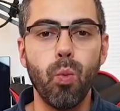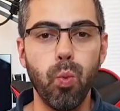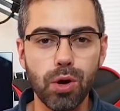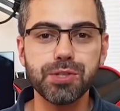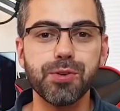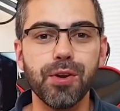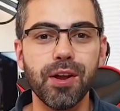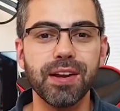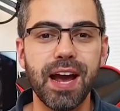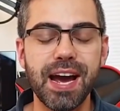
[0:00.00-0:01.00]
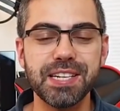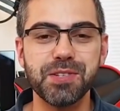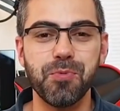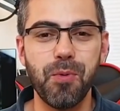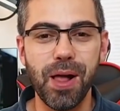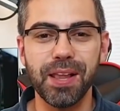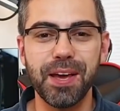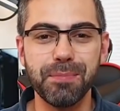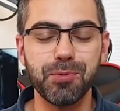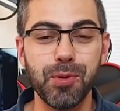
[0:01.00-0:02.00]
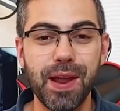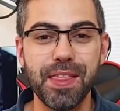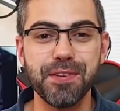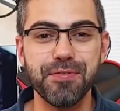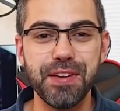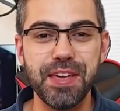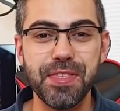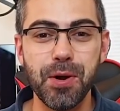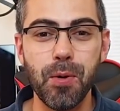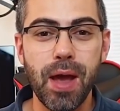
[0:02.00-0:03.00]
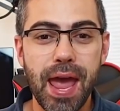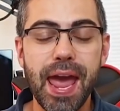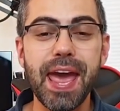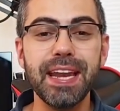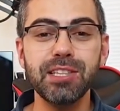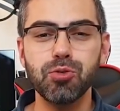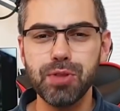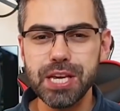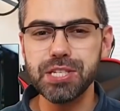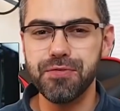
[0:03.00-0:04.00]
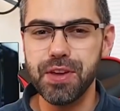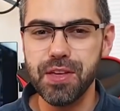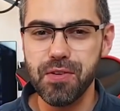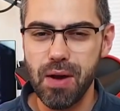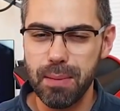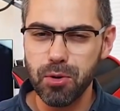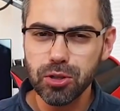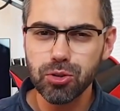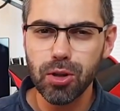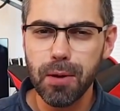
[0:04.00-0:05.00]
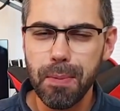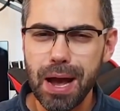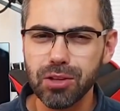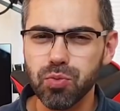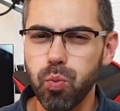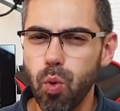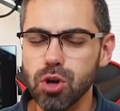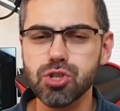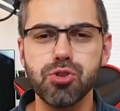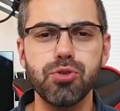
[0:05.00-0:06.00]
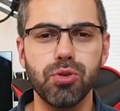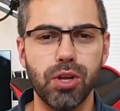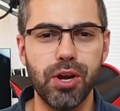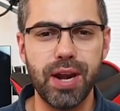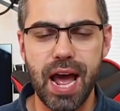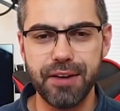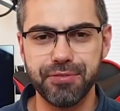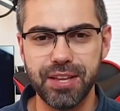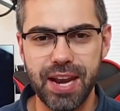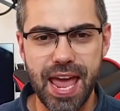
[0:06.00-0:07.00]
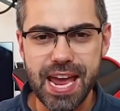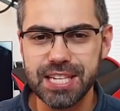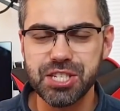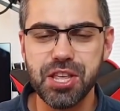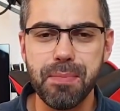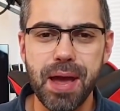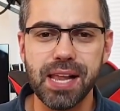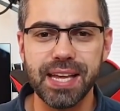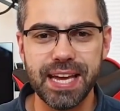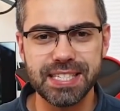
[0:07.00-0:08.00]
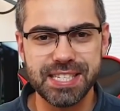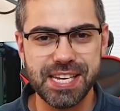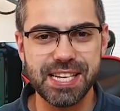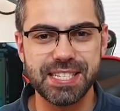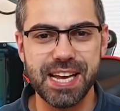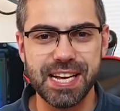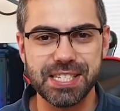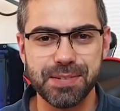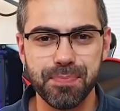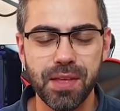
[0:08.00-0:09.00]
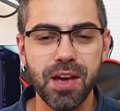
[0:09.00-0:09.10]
What's going on guys, welcome to another video and in today's video I'm going to talk about what should you learn after HTML and CSS.